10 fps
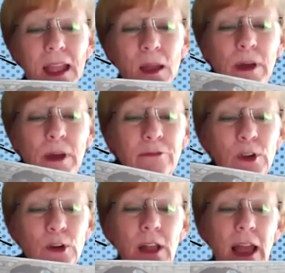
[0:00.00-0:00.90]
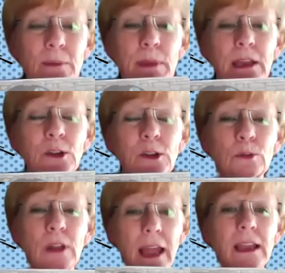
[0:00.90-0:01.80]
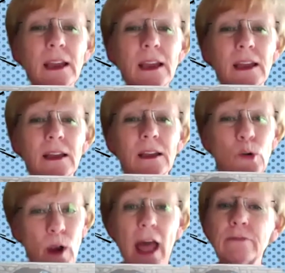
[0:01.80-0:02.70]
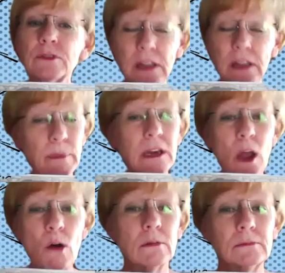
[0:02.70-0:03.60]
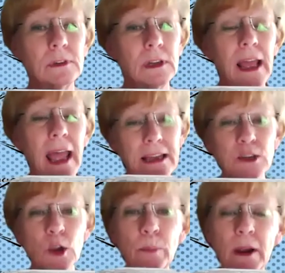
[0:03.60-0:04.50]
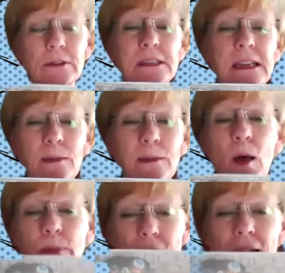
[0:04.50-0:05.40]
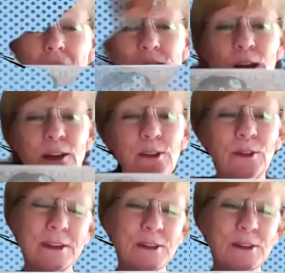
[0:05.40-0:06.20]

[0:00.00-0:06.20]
But if you're like me and you like crafts, let me know. Ask your parents to email me and I'll send you this